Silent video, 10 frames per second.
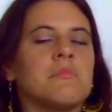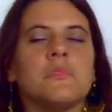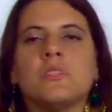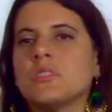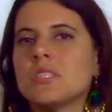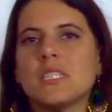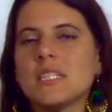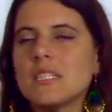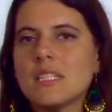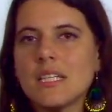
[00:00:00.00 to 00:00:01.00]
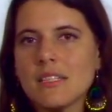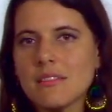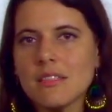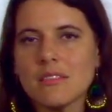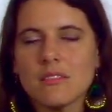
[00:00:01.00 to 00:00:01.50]
It just doesn't
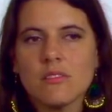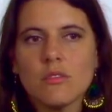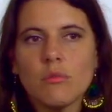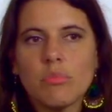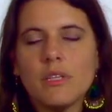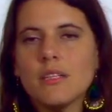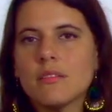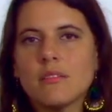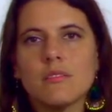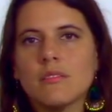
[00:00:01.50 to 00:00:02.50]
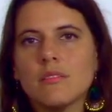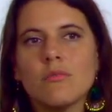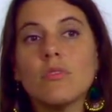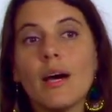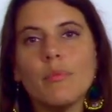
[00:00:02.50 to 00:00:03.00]
exist. It's complete
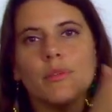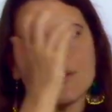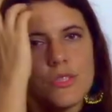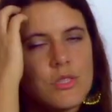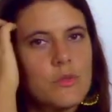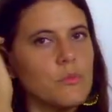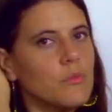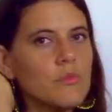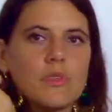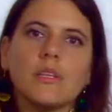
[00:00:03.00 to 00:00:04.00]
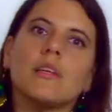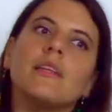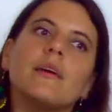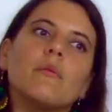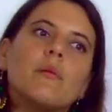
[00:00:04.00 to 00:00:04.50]
rubbish. And
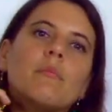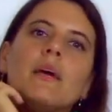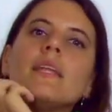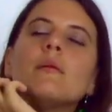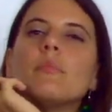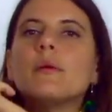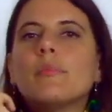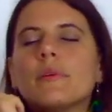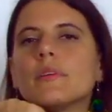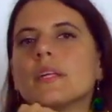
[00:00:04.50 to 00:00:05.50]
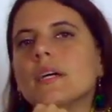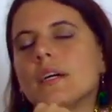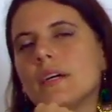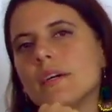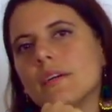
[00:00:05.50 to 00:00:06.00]
there were many people
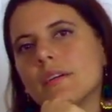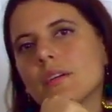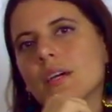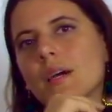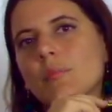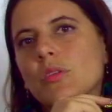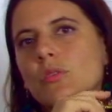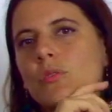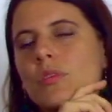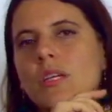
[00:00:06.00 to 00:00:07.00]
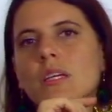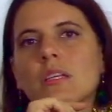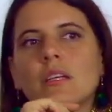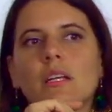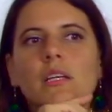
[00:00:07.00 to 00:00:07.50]
coming to Greek and
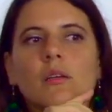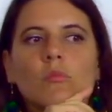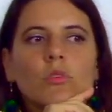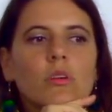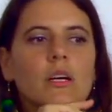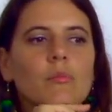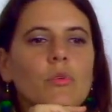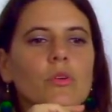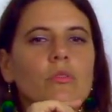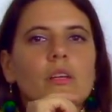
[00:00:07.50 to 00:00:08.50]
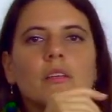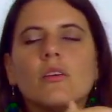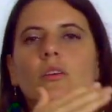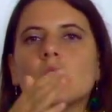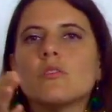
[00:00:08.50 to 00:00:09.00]
telling him, look, I'm already
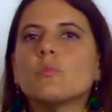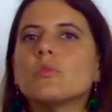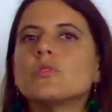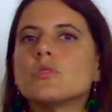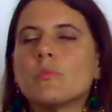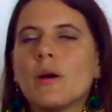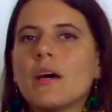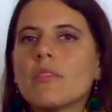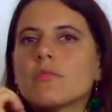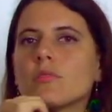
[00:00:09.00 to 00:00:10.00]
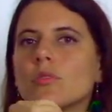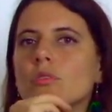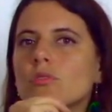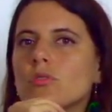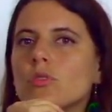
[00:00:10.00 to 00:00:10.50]
on a spiritual path,
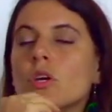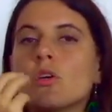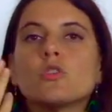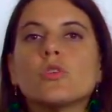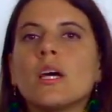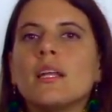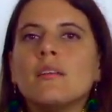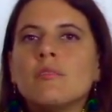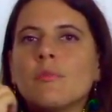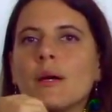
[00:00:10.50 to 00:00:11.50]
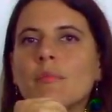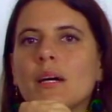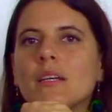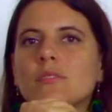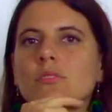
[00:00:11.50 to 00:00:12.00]
so-and-so. Should I leave my
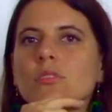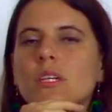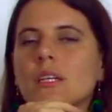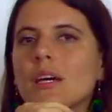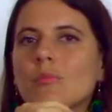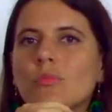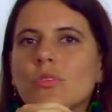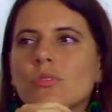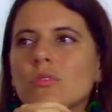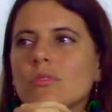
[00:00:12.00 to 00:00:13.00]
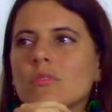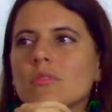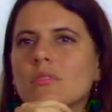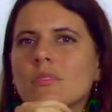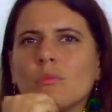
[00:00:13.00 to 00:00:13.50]
master and come to you?
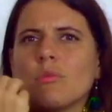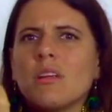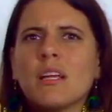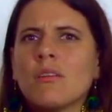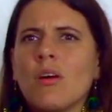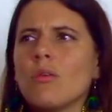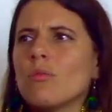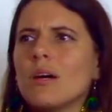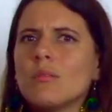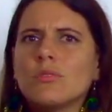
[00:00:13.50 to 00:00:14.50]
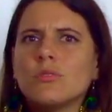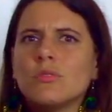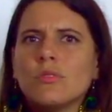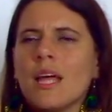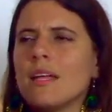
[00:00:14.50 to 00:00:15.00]
And we're like, no, why would you
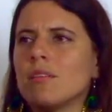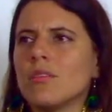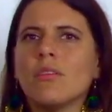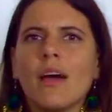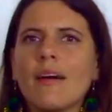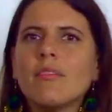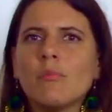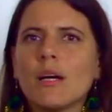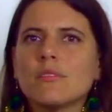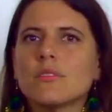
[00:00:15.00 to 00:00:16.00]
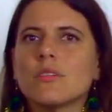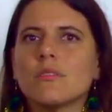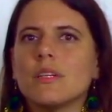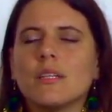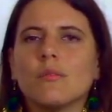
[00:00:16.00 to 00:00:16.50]
do that? You have a master
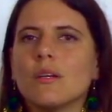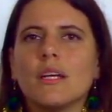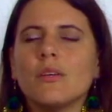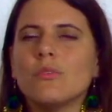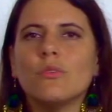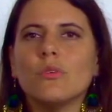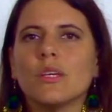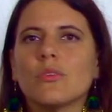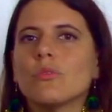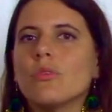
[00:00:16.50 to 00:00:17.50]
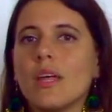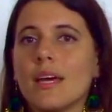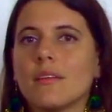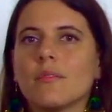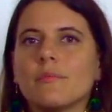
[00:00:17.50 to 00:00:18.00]
already. What are you doing? Do
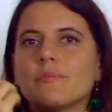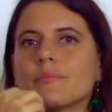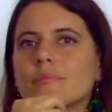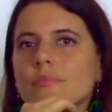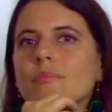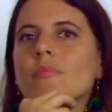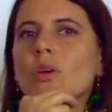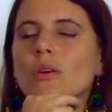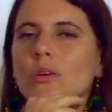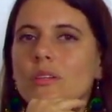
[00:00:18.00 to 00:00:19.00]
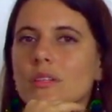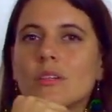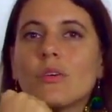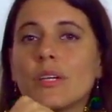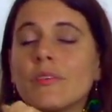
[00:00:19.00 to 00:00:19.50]
that.
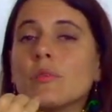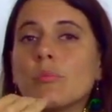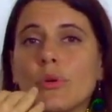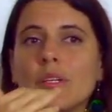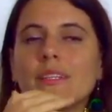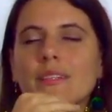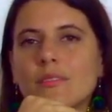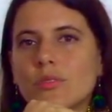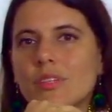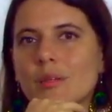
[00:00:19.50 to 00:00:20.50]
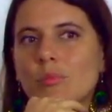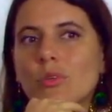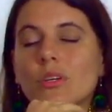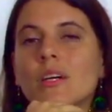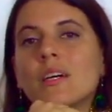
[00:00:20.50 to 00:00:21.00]
Or even pointing to them,
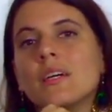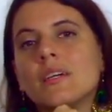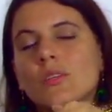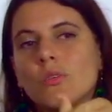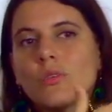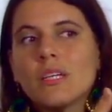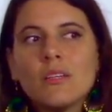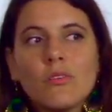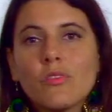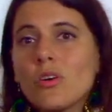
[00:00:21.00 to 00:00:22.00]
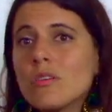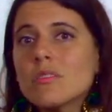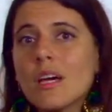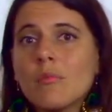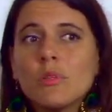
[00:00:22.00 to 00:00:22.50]
look, you can of course
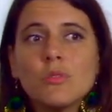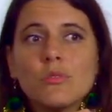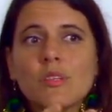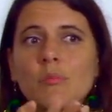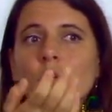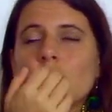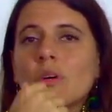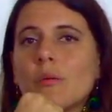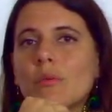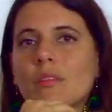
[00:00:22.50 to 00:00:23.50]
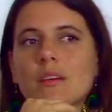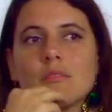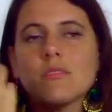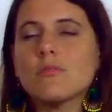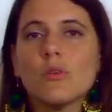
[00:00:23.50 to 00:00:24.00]
come and do some yoga with
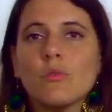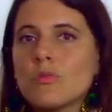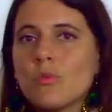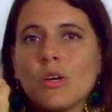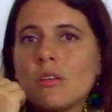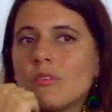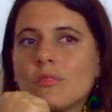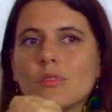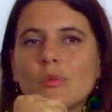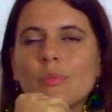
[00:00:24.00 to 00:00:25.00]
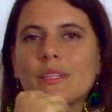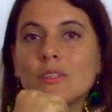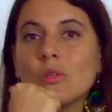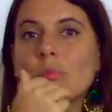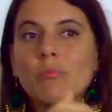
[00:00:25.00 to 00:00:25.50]
us, it's always wonderful, but
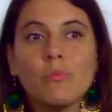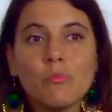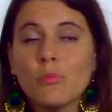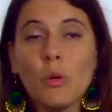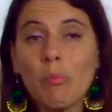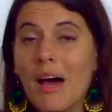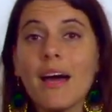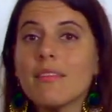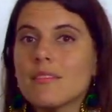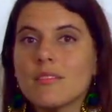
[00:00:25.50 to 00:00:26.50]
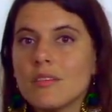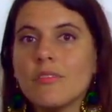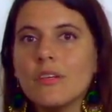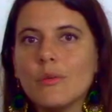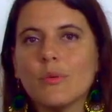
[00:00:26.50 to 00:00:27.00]
your path is a
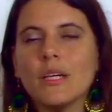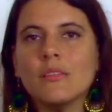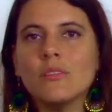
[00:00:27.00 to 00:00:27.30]
different one.